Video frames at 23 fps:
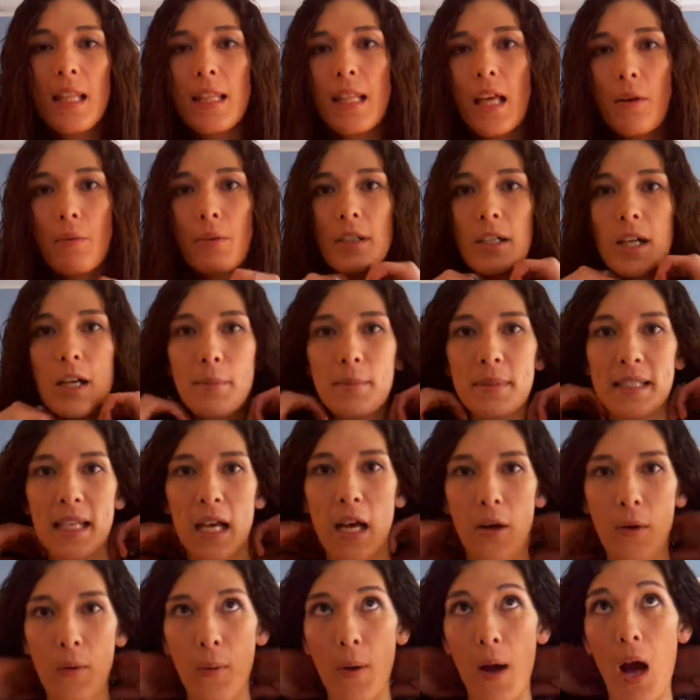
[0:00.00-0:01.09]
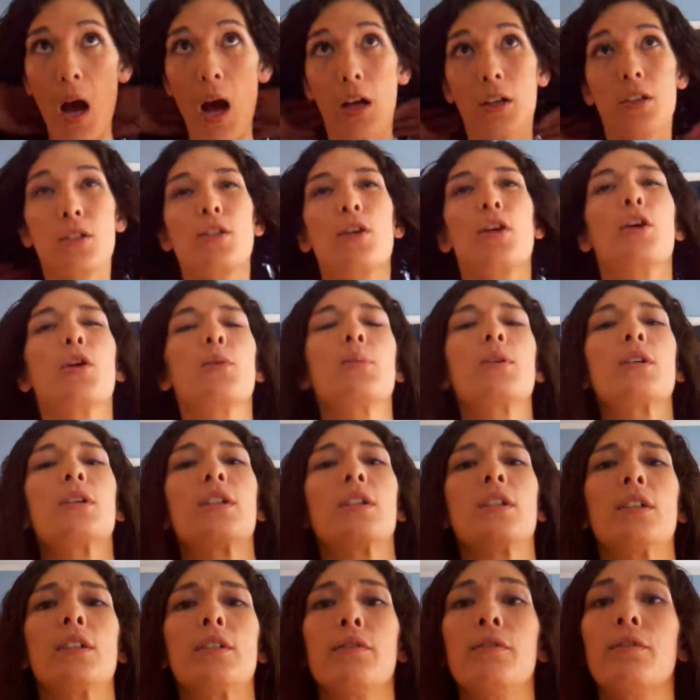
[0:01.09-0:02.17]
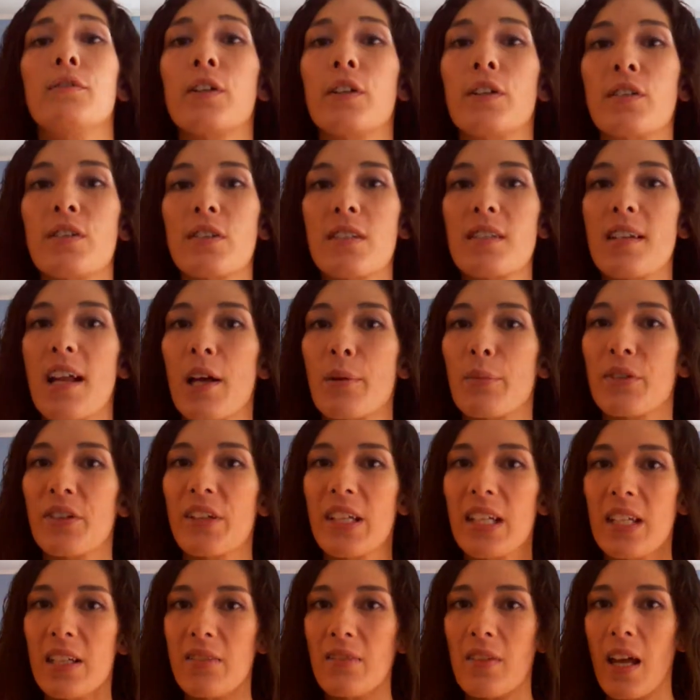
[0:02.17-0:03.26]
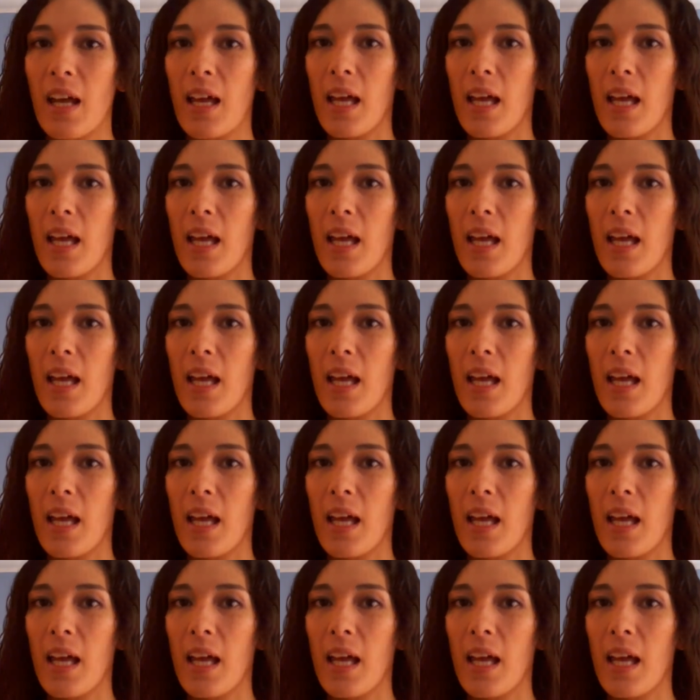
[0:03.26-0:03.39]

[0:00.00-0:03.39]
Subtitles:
That one comes out October 1st, I believe.